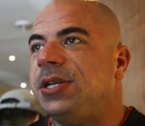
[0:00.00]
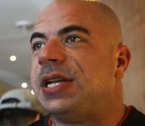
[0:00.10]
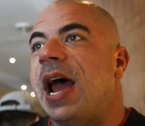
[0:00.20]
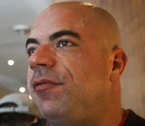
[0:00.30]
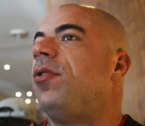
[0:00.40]
just
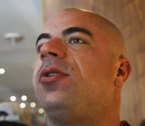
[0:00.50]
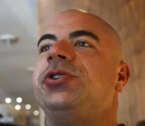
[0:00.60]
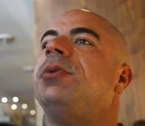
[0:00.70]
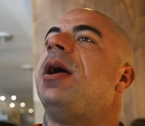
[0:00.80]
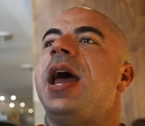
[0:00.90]
have to go to the
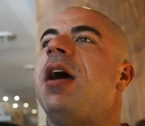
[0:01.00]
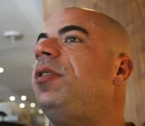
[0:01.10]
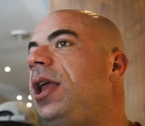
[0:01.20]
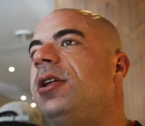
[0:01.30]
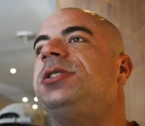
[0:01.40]
gym. I have
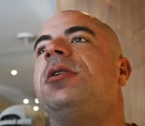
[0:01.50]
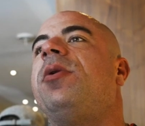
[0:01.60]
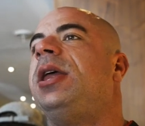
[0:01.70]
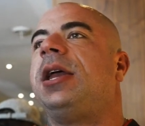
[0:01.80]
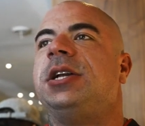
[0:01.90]
to eat a certain
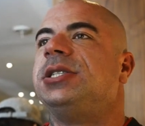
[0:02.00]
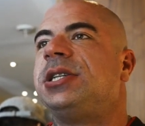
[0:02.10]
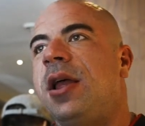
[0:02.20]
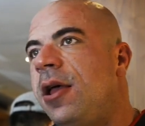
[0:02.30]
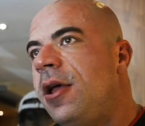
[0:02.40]
way. Like, I
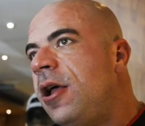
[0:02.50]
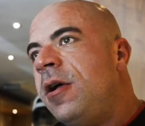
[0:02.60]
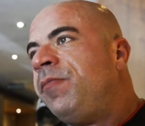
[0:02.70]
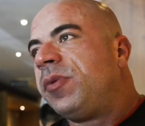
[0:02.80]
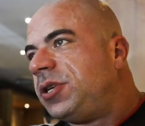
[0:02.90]
just,
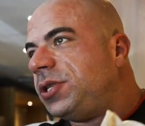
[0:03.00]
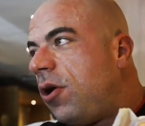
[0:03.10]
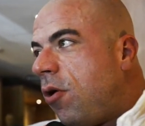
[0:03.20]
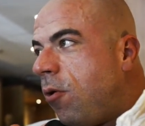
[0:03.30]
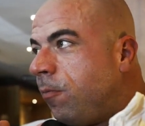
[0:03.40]
there's
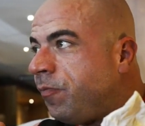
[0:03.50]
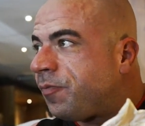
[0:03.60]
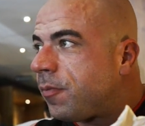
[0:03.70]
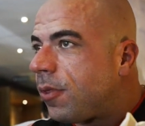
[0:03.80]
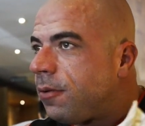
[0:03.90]
no,
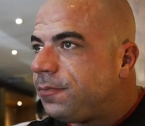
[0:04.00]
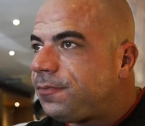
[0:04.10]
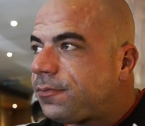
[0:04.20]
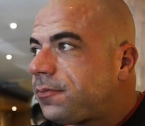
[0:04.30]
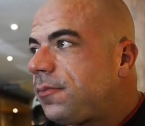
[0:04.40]

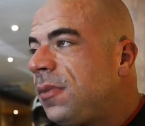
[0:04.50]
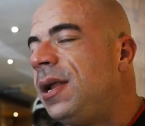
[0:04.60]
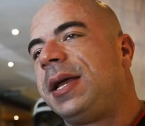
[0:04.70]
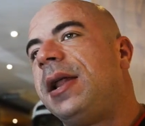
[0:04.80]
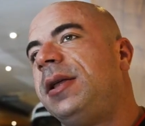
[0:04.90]

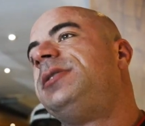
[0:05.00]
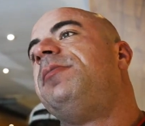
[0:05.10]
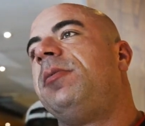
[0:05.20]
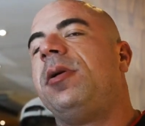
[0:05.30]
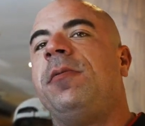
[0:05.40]
I get it, like,
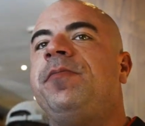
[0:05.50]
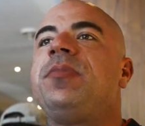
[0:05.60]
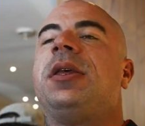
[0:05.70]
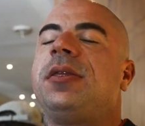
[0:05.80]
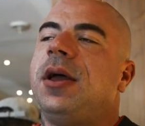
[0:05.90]
some people,
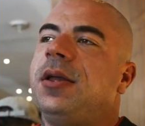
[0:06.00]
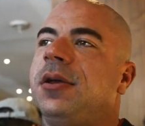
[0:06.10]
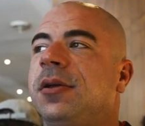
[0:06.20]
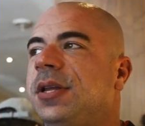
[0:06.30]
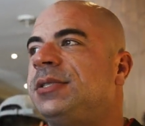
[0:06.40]
like,
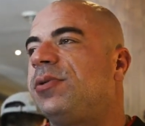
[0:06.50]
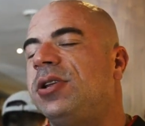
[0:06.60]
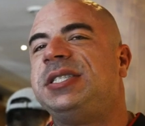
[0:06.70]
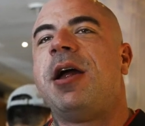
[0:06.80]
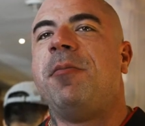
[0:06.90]
this
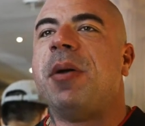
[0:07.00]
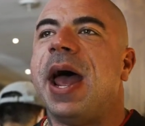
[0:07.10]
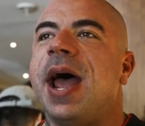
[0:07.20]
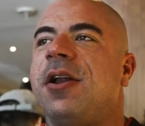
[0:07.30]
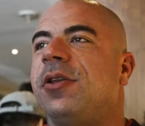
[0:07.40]
could sound
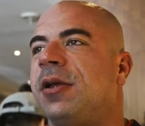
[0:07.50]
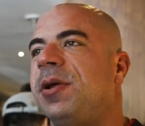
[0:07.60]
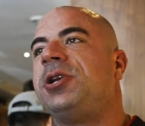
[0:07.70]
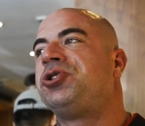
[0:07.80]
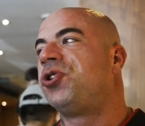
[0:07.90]
bad or, like, a
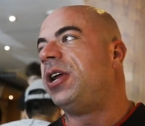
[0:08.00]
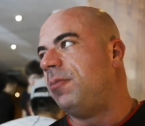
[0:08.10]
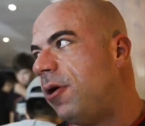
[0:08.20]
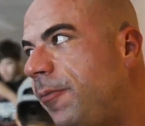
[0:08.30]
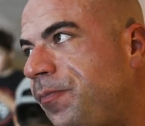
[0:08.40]
bit extreme,
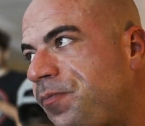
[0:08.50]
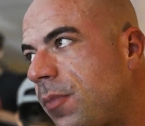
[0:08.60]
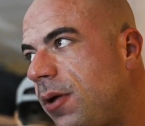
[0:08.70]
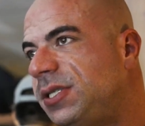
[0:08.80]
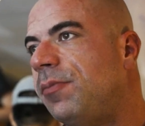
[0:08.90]
but
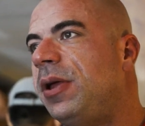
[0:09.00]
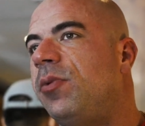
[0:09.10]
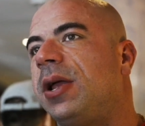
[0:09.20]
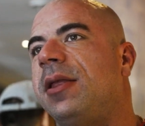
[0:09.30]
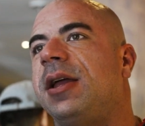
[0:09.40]
some
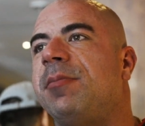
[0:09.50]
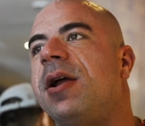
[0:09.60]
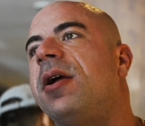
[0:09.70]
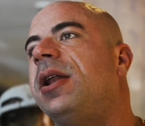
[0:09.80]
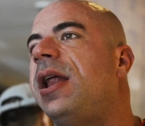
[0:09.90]
people get, like,
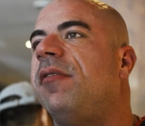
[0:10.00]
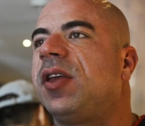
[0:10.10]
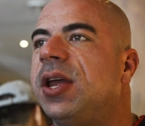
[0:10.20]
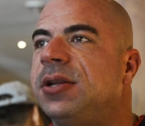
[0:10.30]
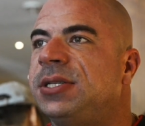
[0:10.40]
married and have
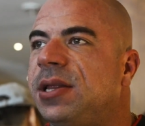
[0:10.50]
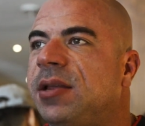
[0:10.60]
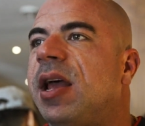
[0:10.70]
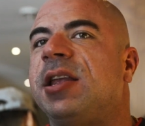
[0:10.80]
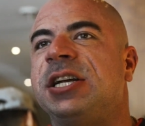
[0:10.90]
kids, and,
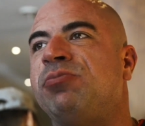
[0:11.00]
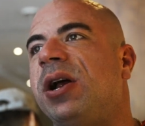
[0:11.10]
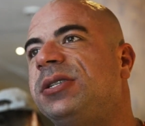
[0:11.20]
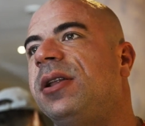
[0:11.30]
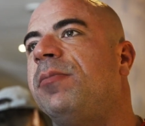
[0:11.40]
like, that takes
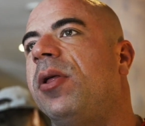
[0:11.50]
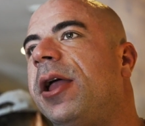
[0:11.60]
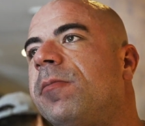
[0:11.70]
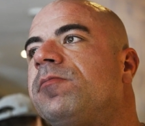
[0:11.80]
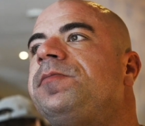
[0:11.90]
pressure there, but, like,